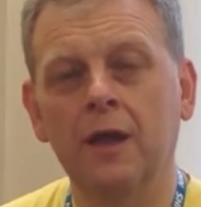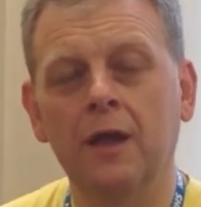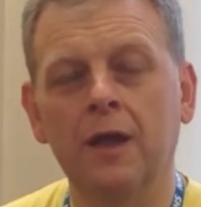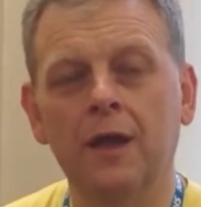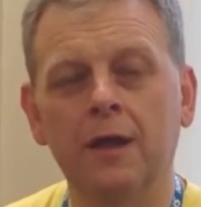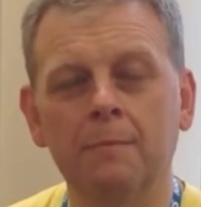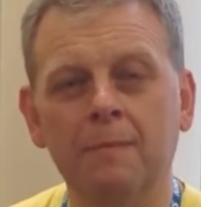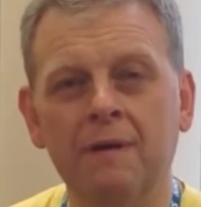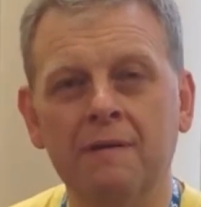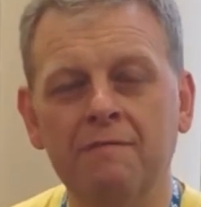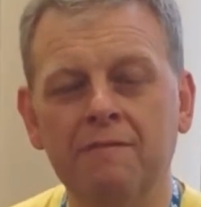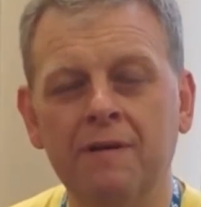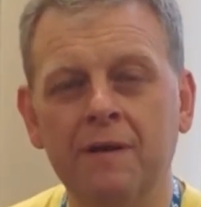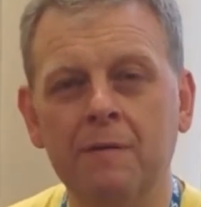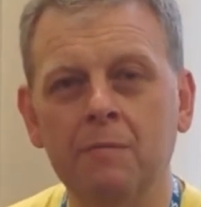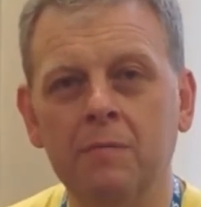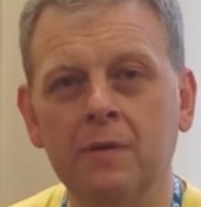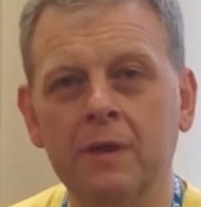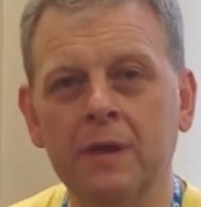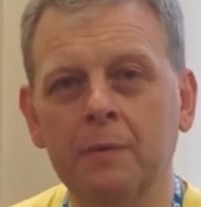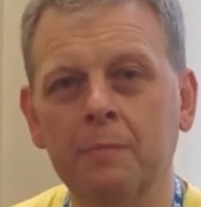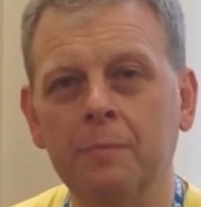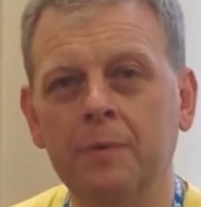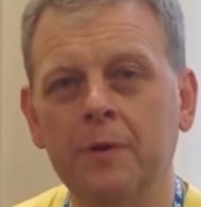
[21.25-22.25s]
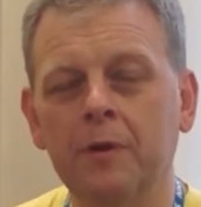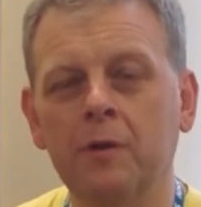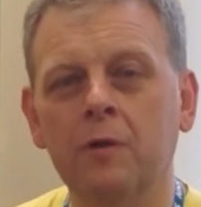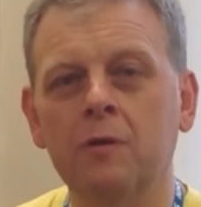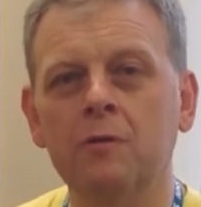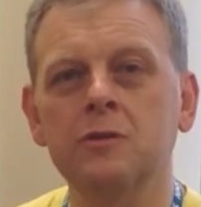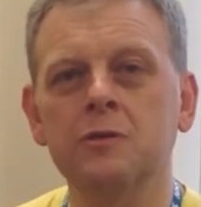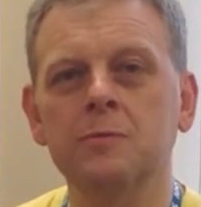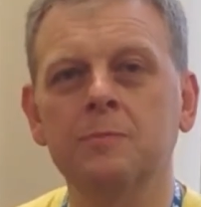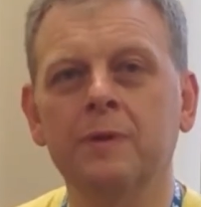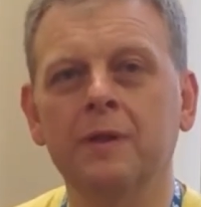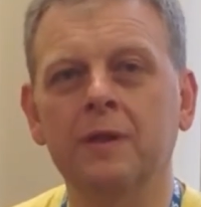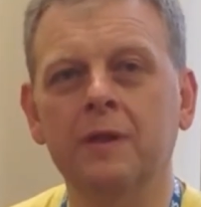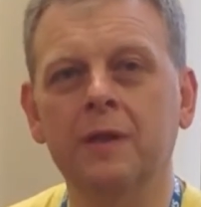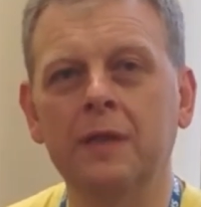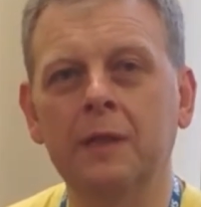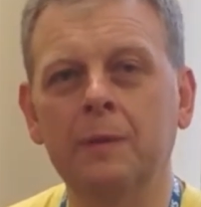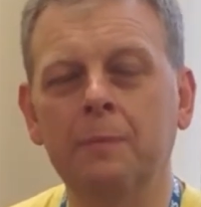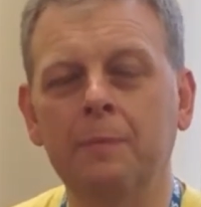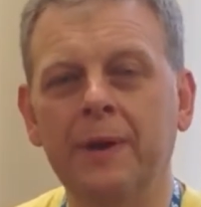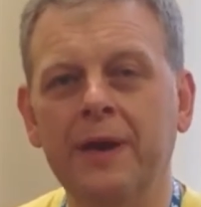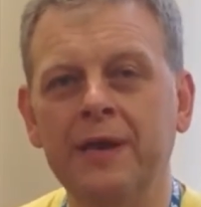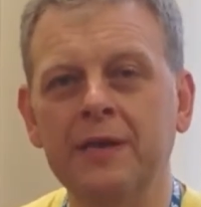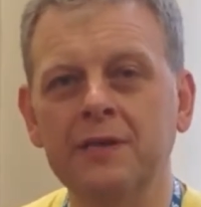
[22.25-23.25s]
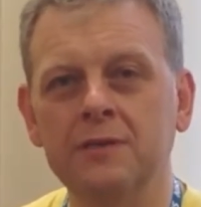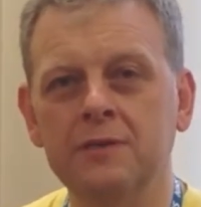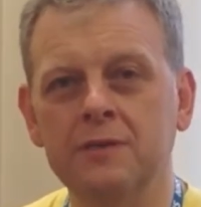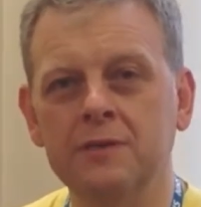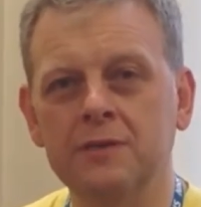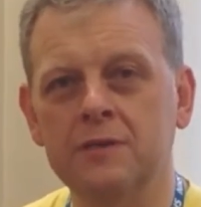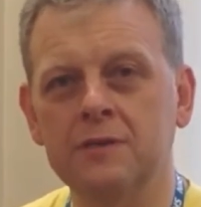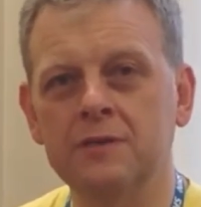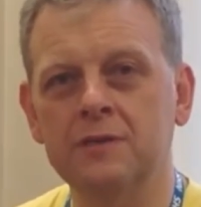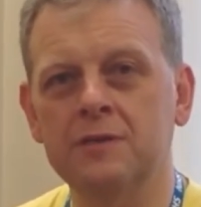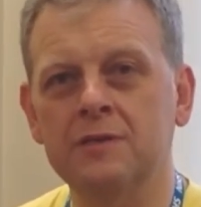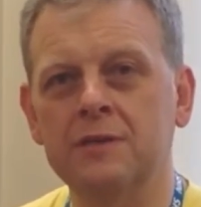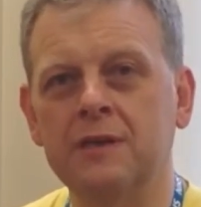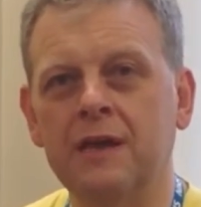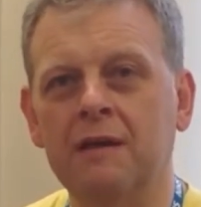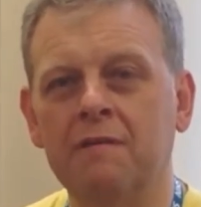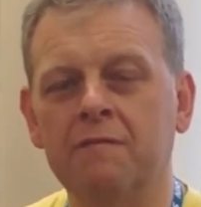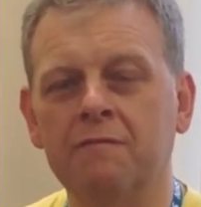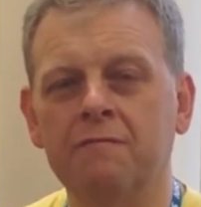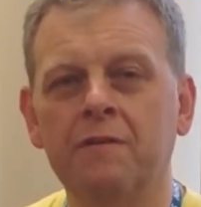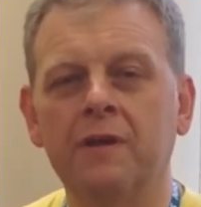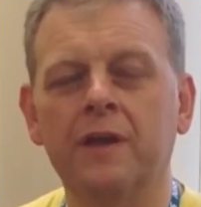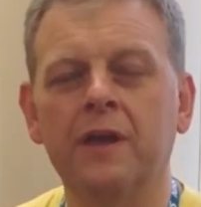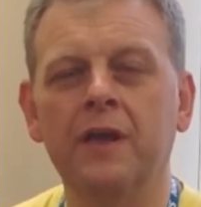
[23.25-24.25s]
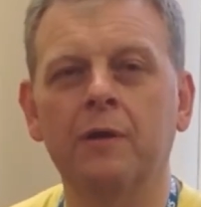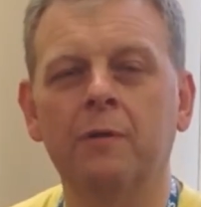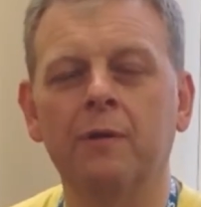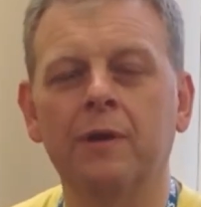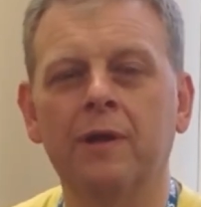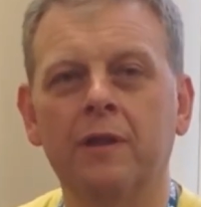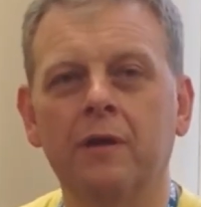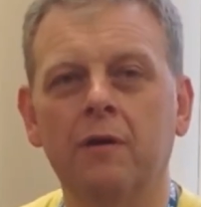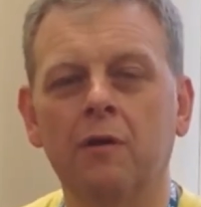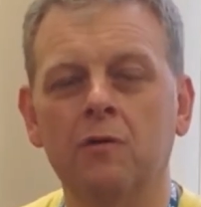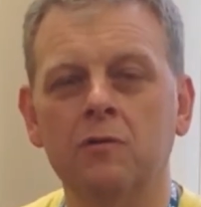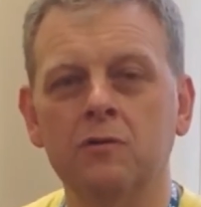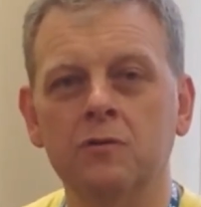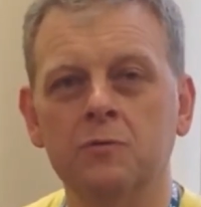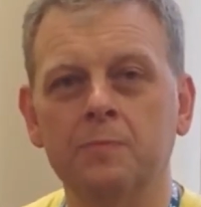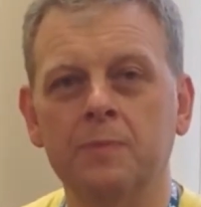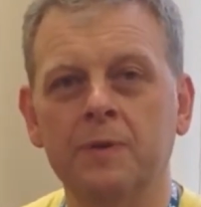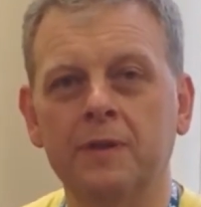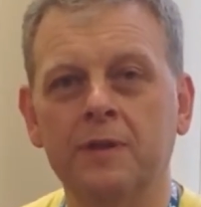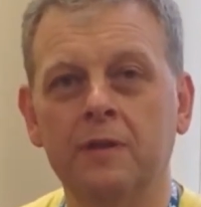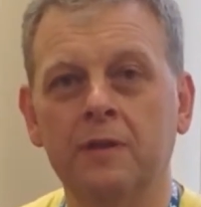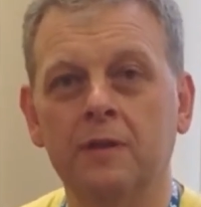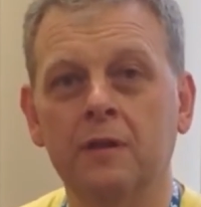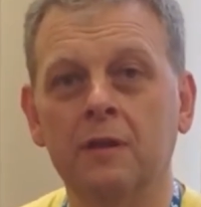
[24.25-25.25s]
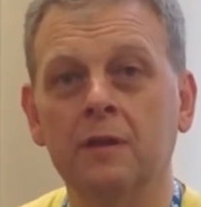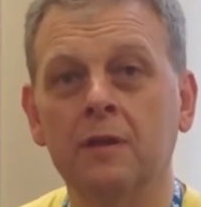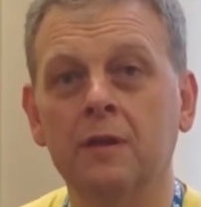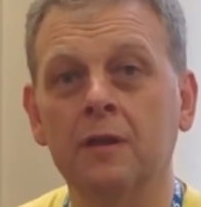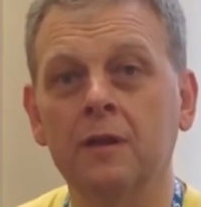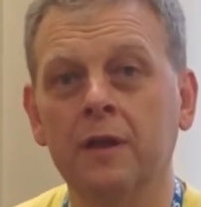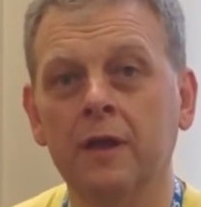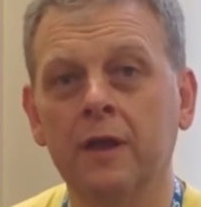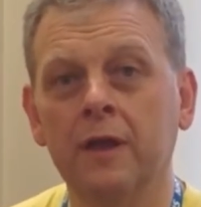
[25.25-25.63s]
and my family, but ultimately the patients and staff here at the hospital.